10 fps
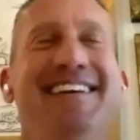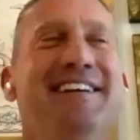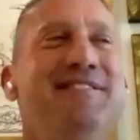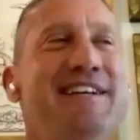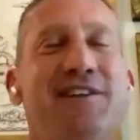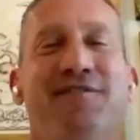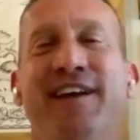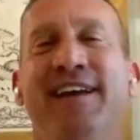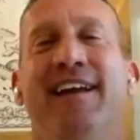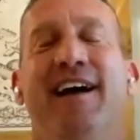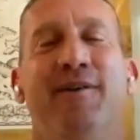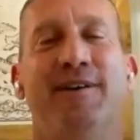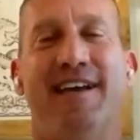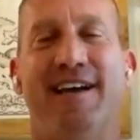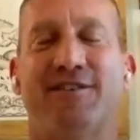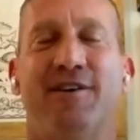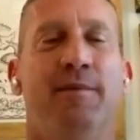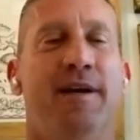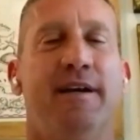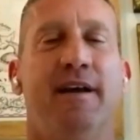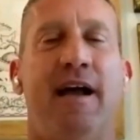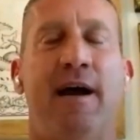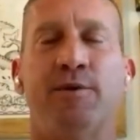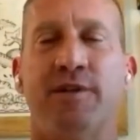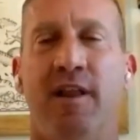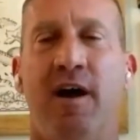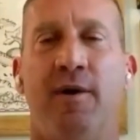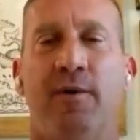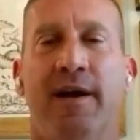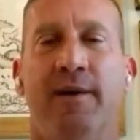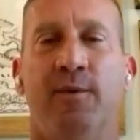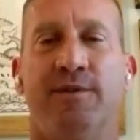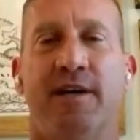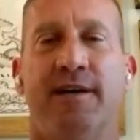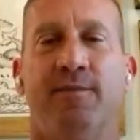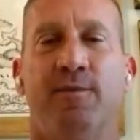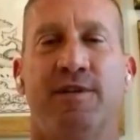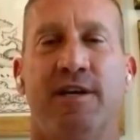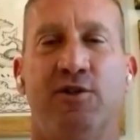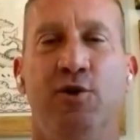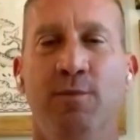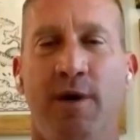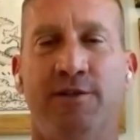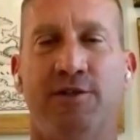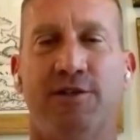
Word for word: the end of each event, I always ask her, I'm like, I was a lot, right? Was I was like too much?